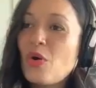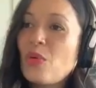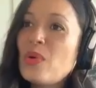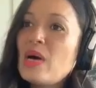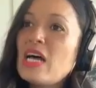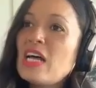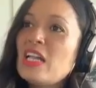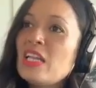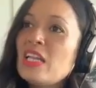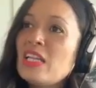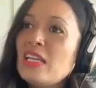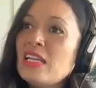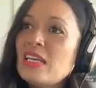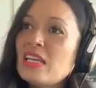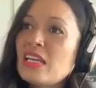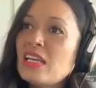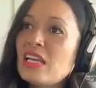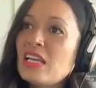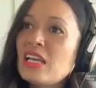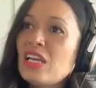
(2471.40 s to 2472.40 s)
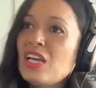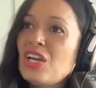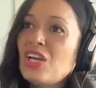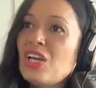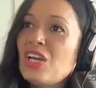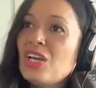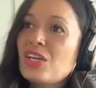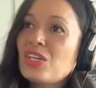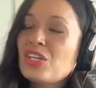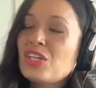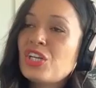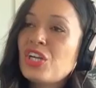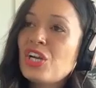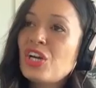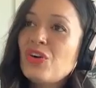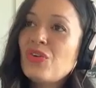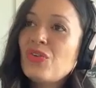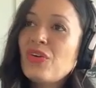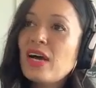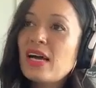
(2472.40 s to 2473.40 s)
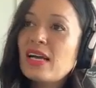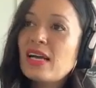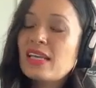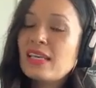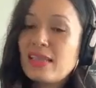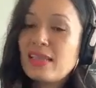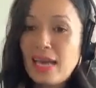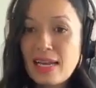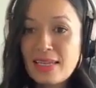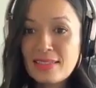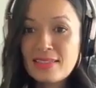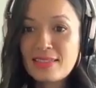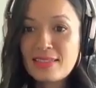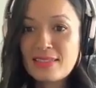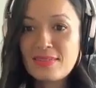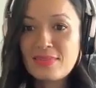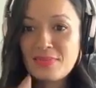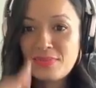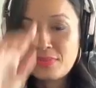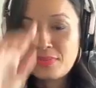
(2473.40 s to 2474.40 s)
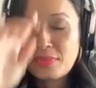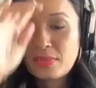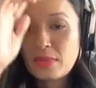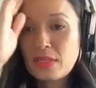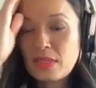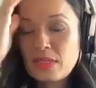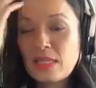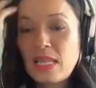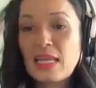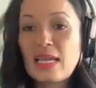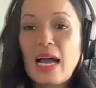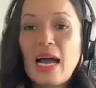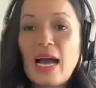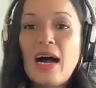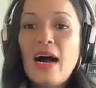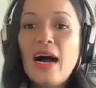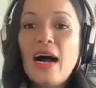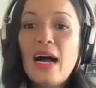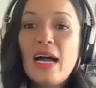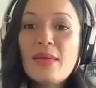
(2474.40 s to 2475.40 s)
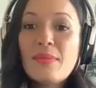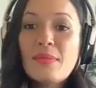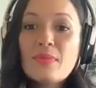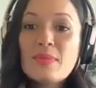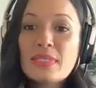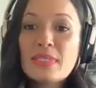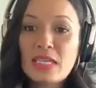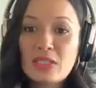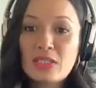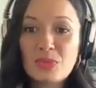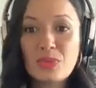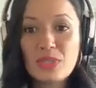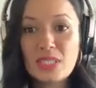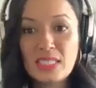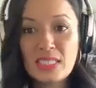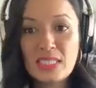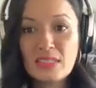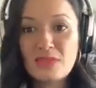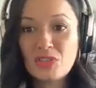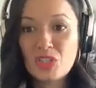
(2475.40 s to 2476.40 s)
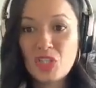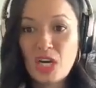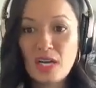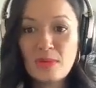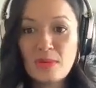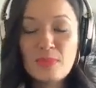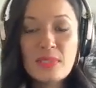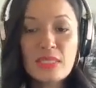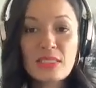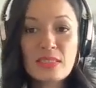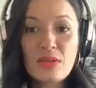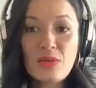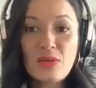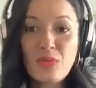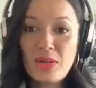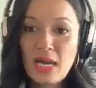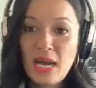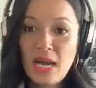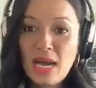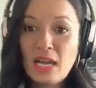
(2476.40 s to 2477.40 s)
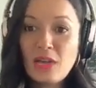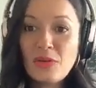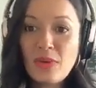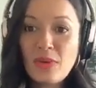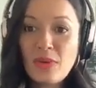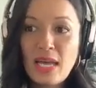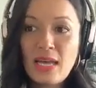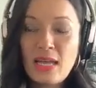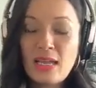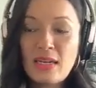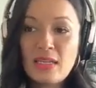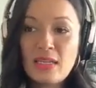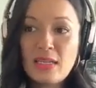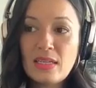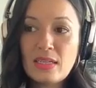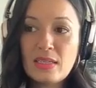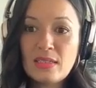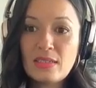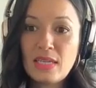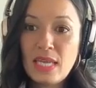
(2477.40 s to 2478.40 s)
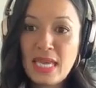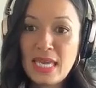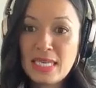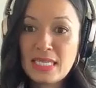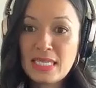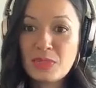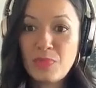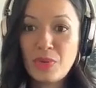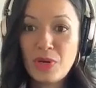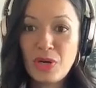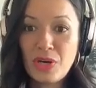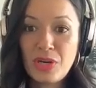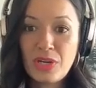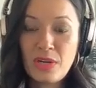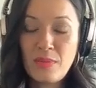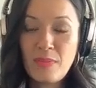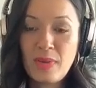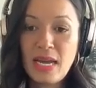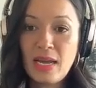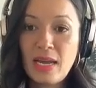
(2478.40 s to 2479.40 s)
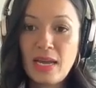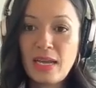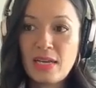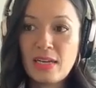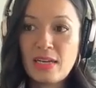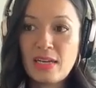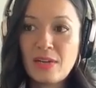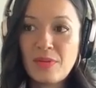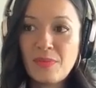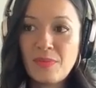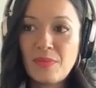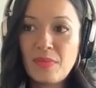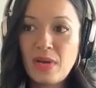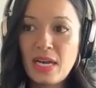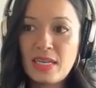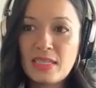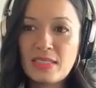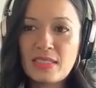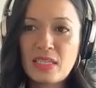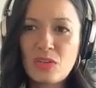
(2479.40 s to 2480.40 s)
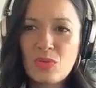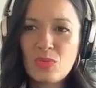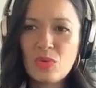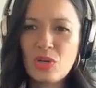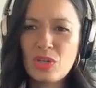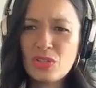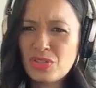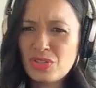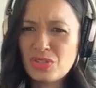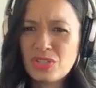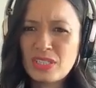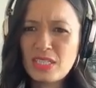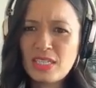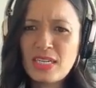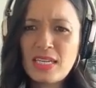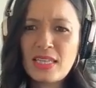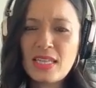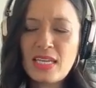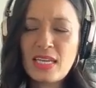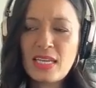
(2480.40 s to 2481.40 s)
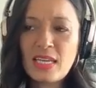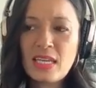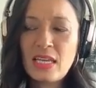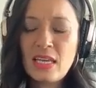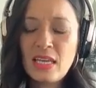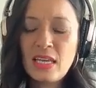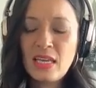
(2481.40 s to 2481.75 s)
well, you know, yes. Like I'm obsessed with Steve Jobs. When I read his book by Isaac Walterson, I think,